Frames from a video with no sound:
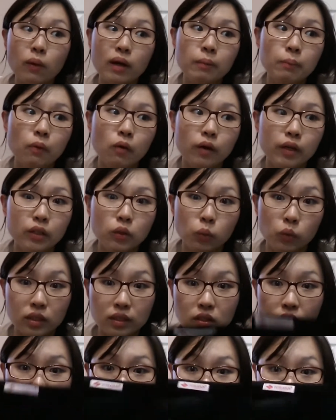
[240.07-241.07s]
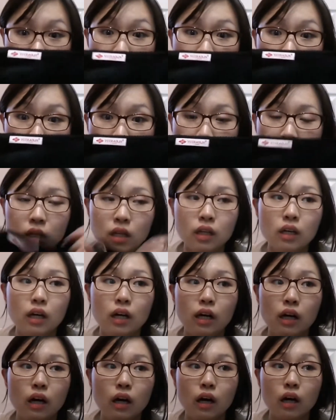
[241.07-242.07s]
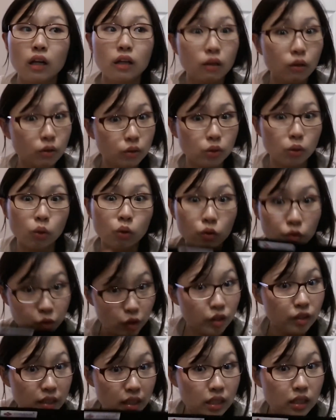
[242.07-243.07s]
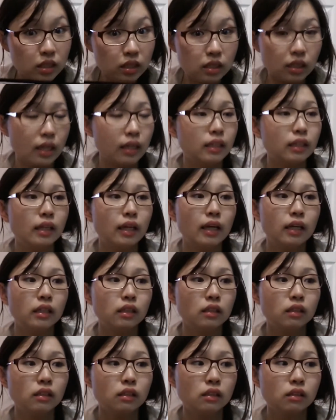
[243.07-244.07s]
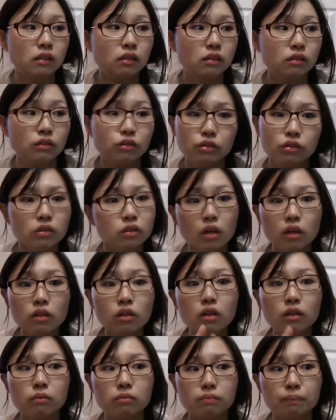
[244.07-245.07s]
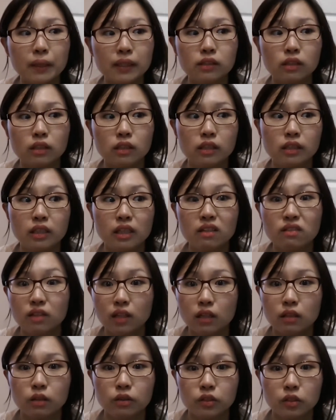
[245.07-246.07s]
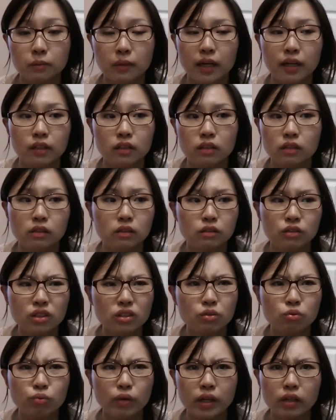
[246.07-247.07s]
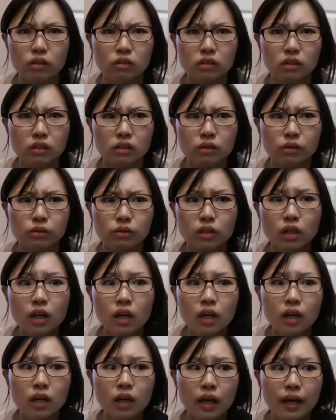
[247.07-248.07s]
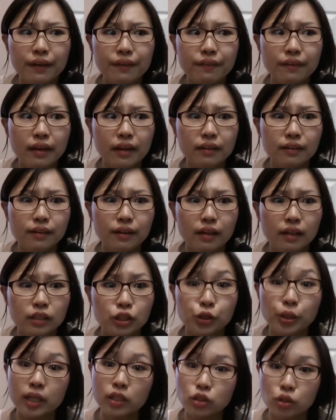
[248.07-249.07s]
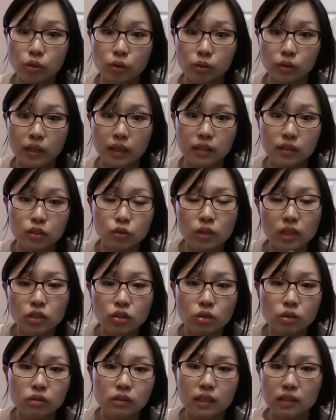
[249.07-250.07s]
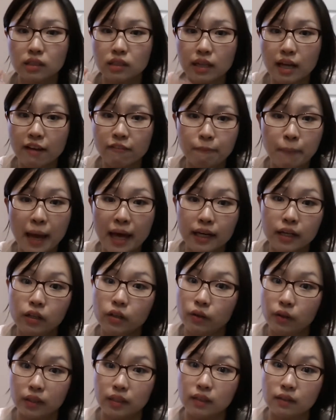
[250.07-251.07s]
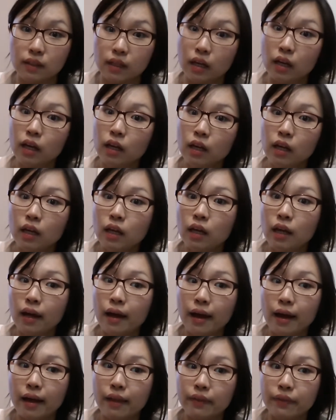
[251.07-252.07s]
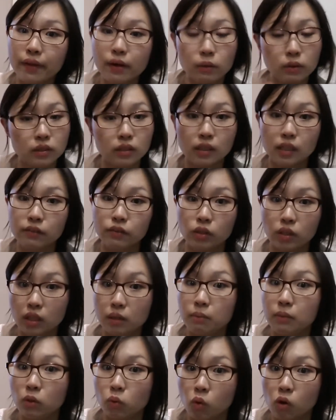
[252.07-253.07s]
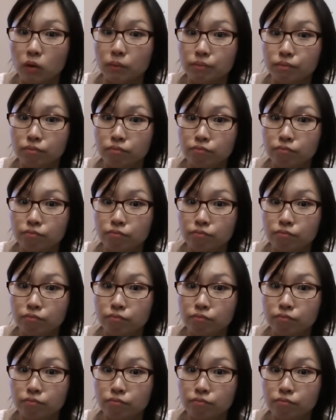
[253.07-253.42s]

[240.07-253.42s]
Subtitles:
one point was this, clothes over this, and then not particularly thick clothes either, just regular clothes. And then a trench coat, and the trench coat doesn't have padding or anything. And that was enough to keep me warm.